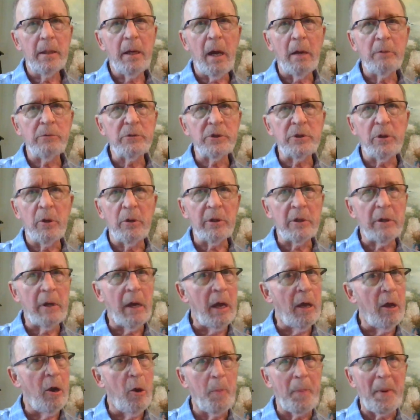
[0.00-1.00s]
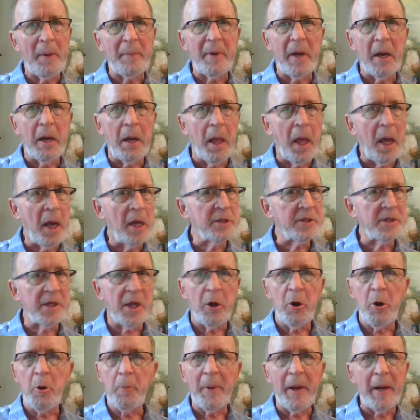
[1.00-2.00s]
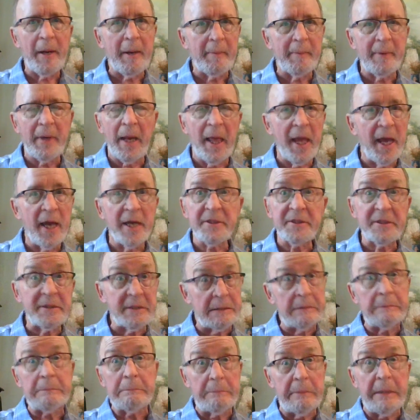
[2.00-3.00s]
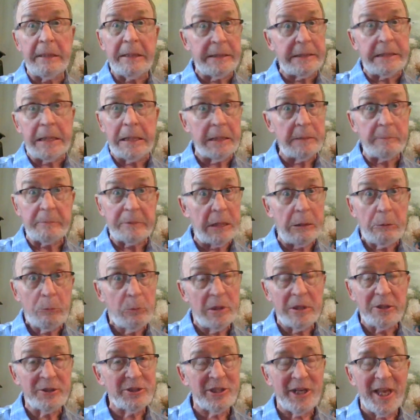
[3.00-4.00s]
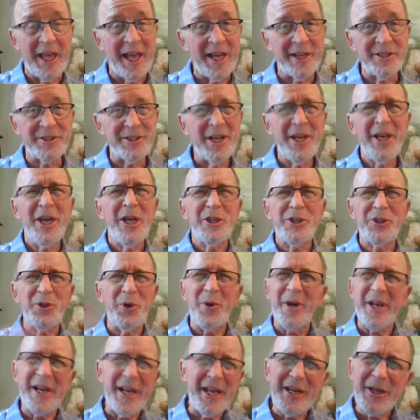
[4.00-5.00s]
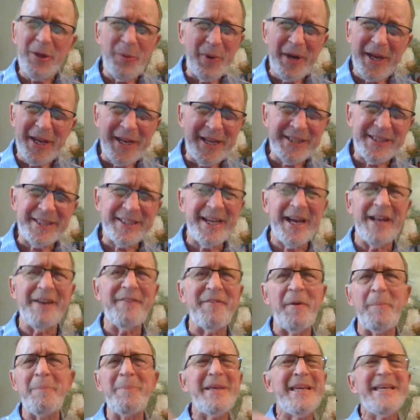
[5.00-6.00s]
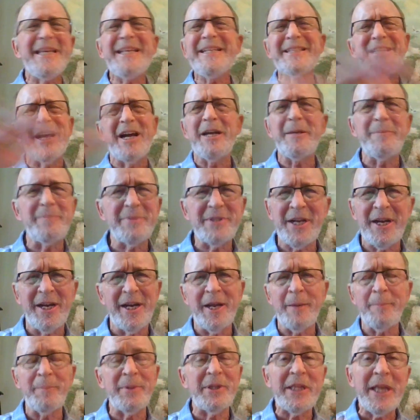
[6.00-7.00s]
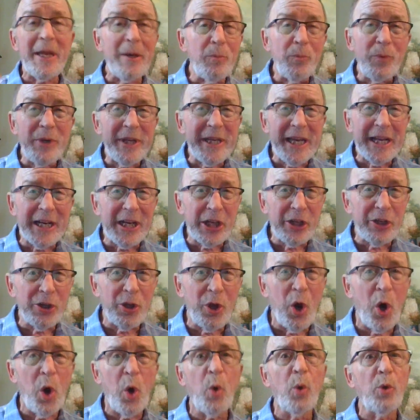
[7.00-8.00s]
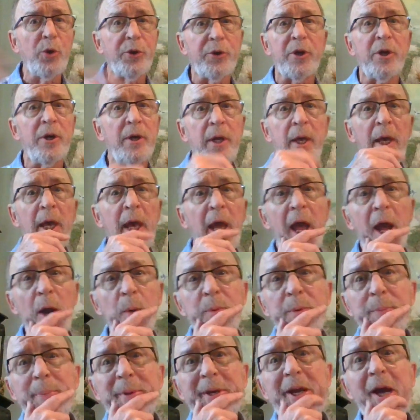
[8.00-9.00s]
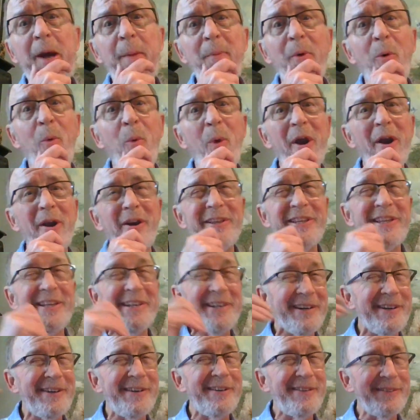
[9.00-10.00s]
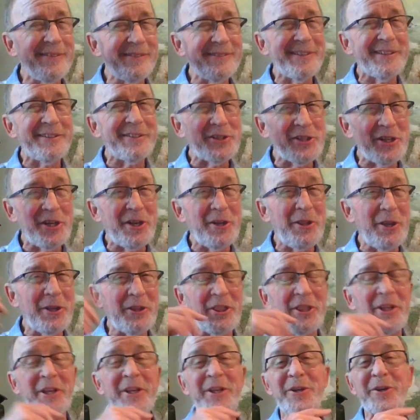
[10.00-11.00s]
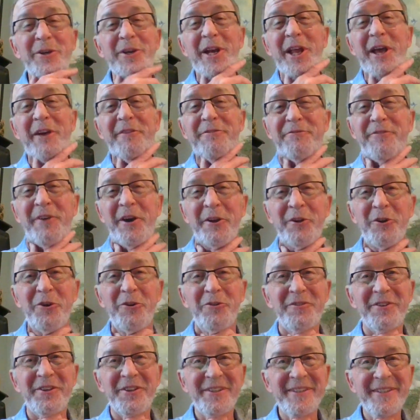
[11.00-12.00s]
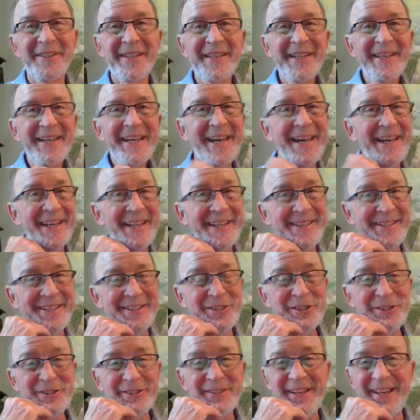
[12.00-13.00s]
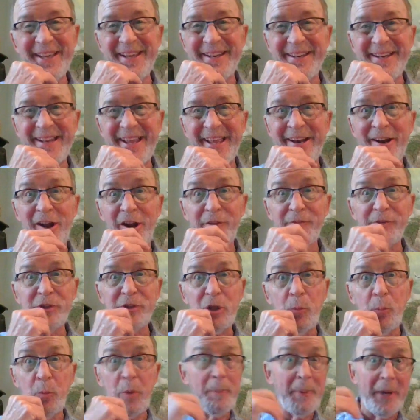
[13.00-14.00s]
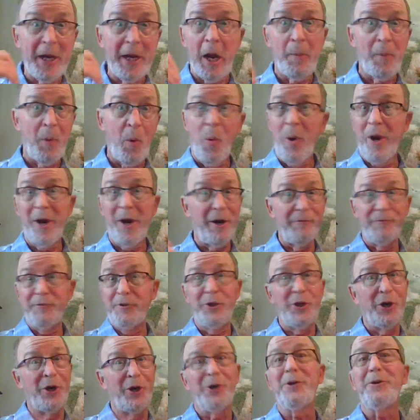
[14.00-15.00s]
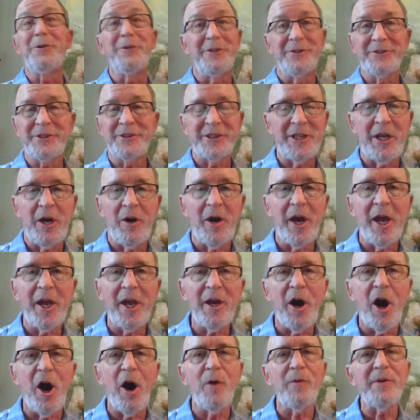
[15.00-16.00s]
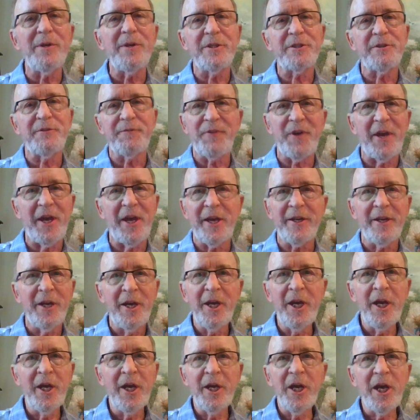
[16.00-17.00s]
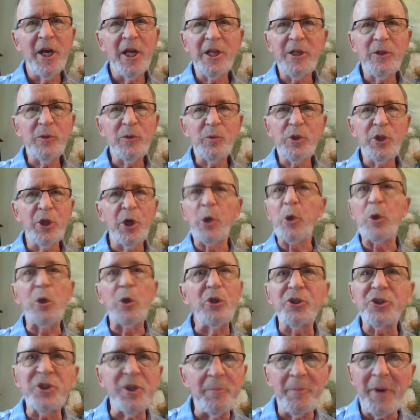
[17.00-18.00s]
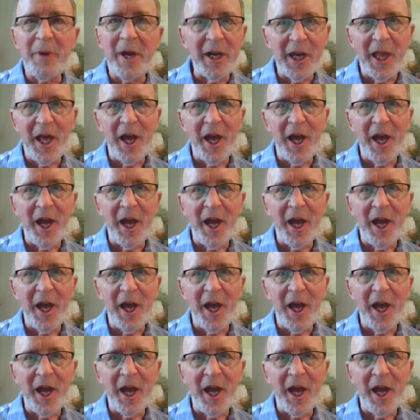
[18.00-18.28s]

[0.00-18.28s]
I was like, I hope I'm not last. I hope I'm not last. And many times I was last. So anyway, it's kind of a me type time. But then we get a little older and we become aware, you know, there's another thing you can have fun over. And all of a sudden we become aware of girls. Now, I always have had girls in my